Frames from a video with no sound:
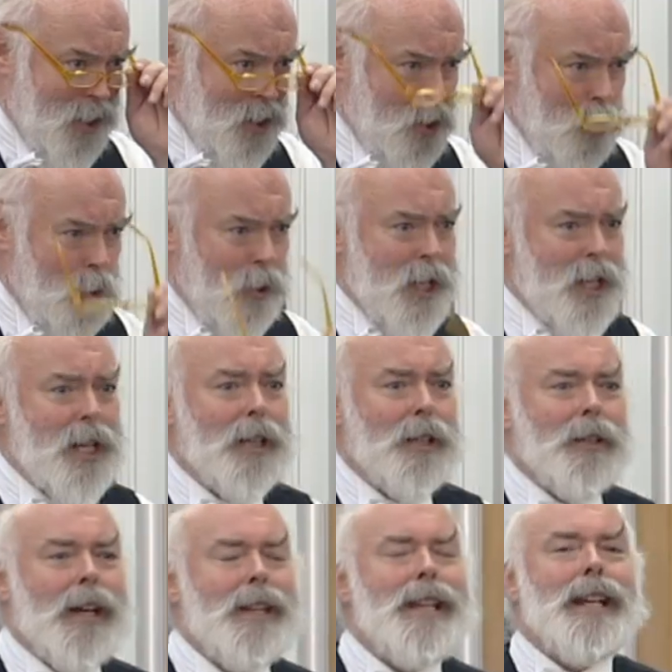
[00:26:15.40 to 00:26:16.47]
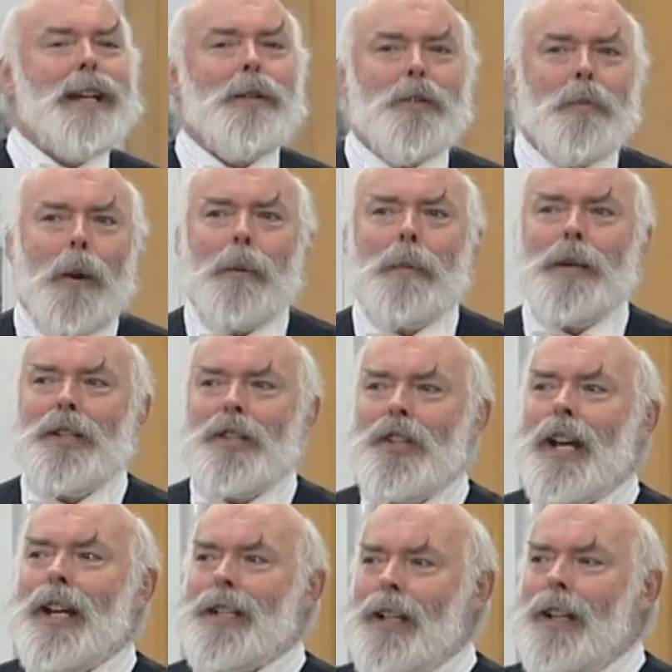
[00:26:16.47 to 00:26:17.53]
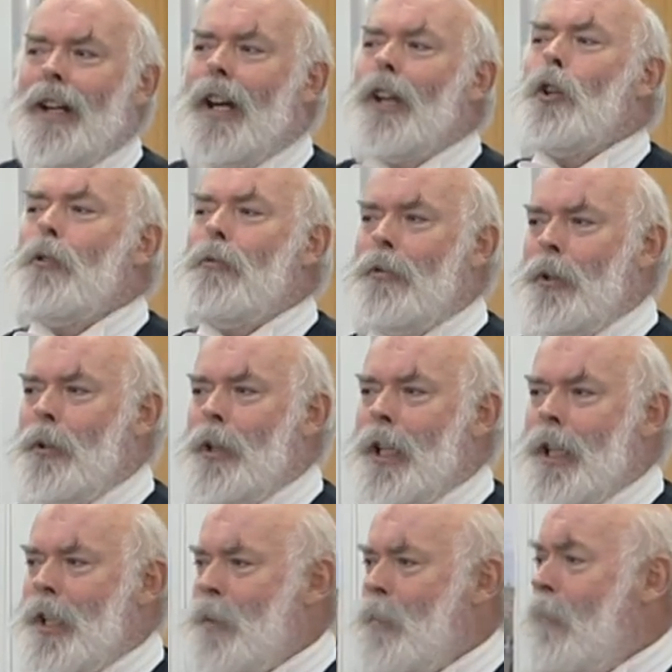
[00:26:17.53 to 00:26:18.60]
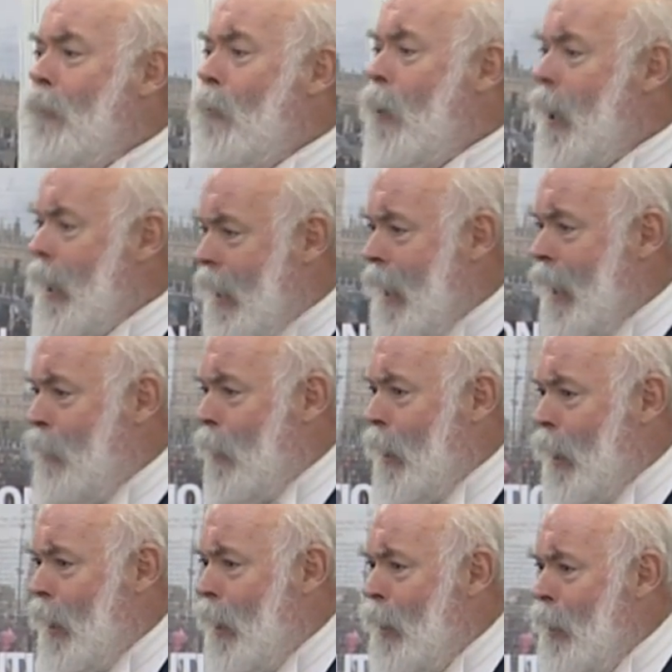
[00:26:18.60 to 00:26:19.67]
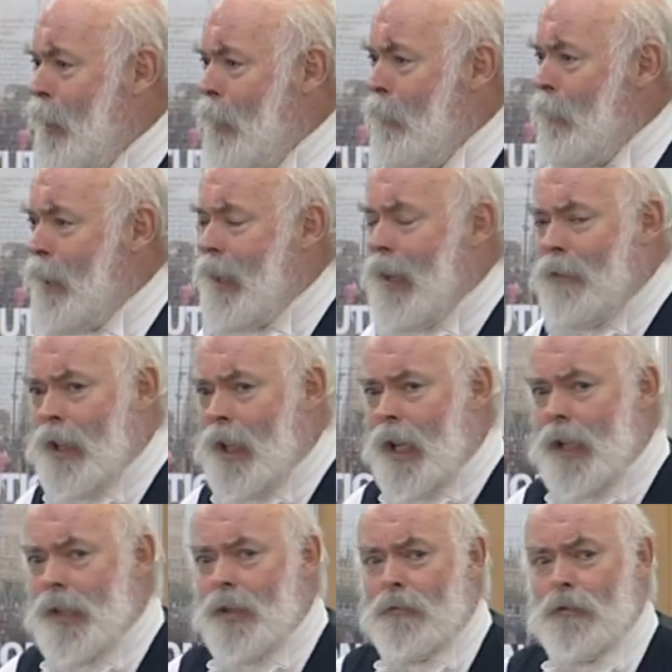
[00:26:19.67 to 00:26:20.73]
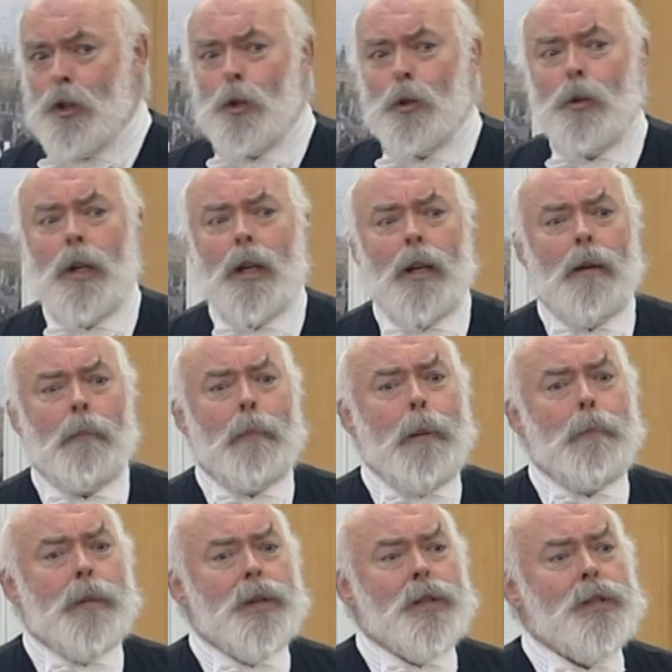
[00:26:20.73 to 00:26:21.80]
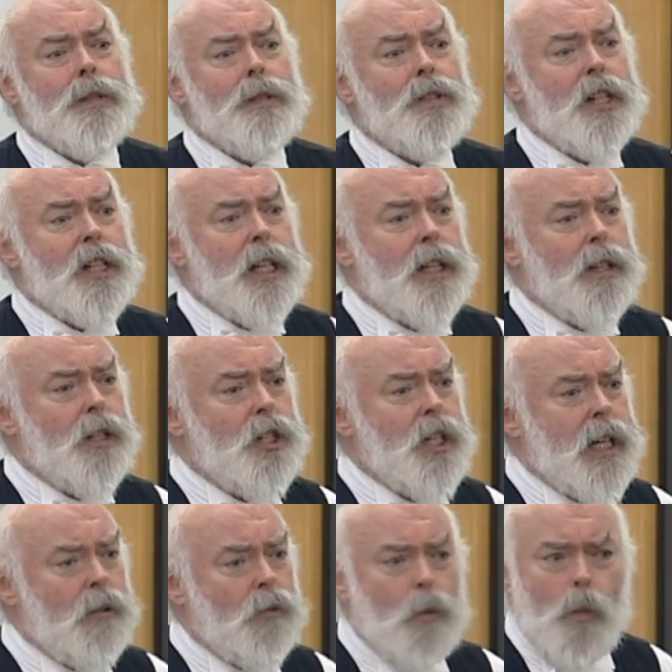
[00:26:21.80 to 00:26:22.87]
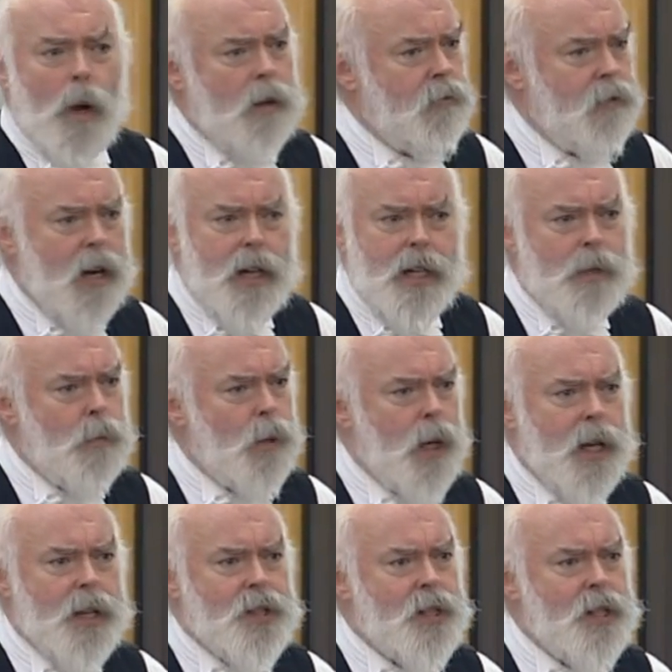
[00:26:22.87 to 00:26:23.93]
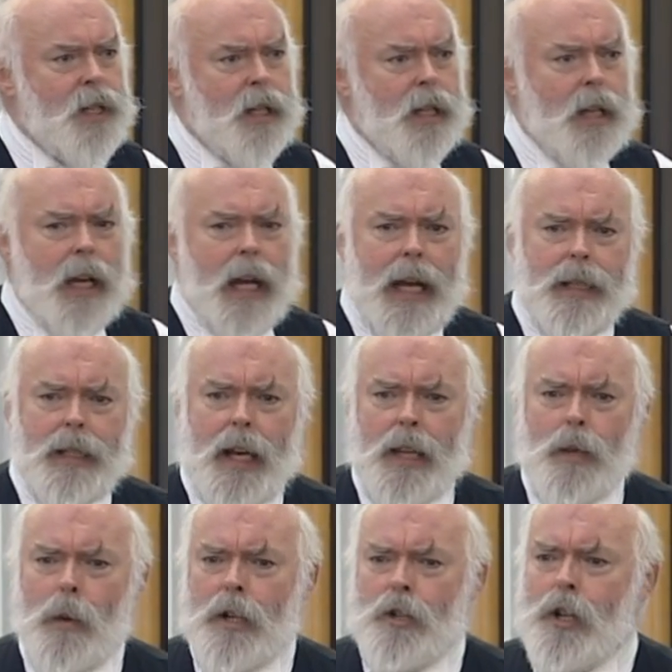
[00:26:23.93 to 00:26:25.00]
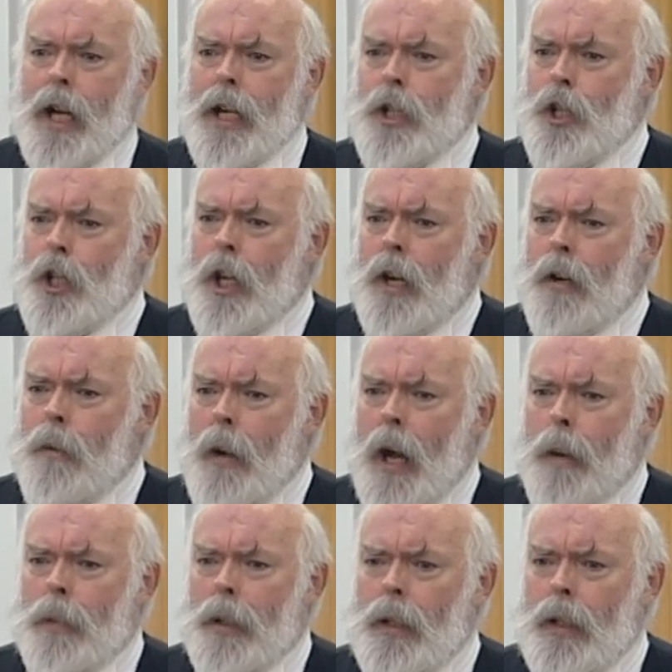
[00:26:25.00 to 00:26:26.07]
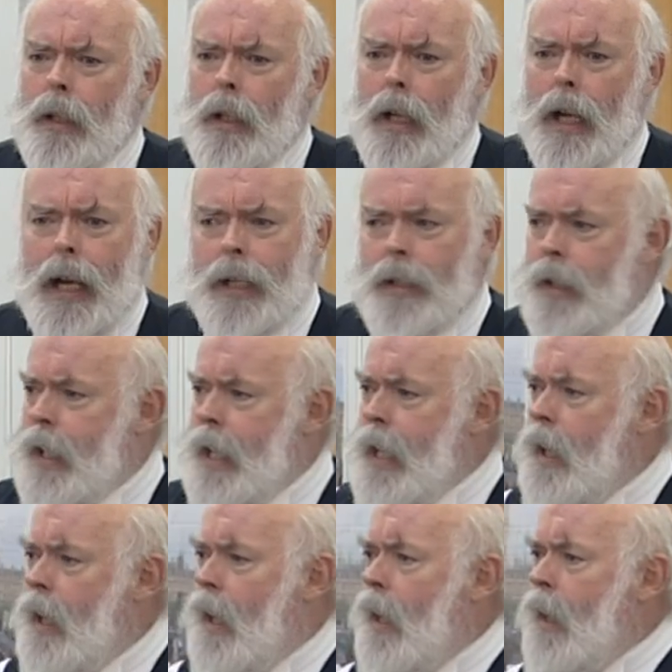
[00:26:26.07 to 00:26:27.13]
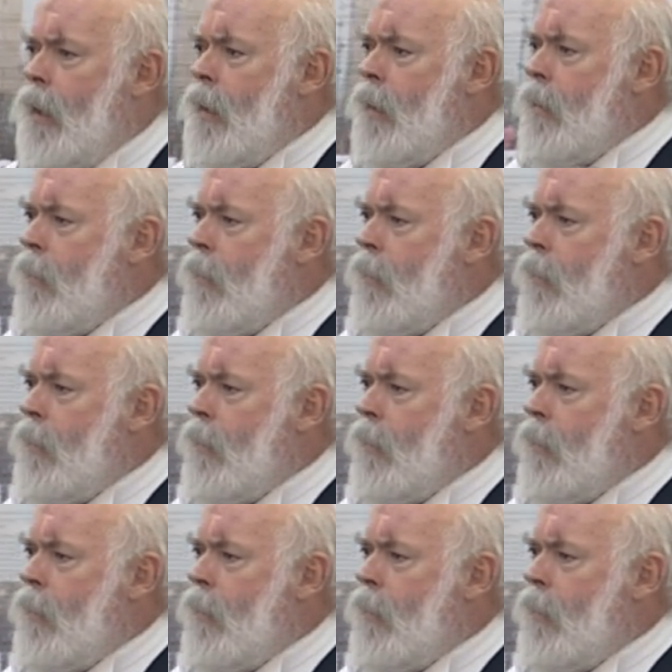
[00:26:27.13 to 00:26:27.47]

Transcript: a story told, I think it's probably set a good few years before I came here, but nevertheless, of two members sitting in the tea room, one very depressed, and the other one trying to cheer him up. And the uh,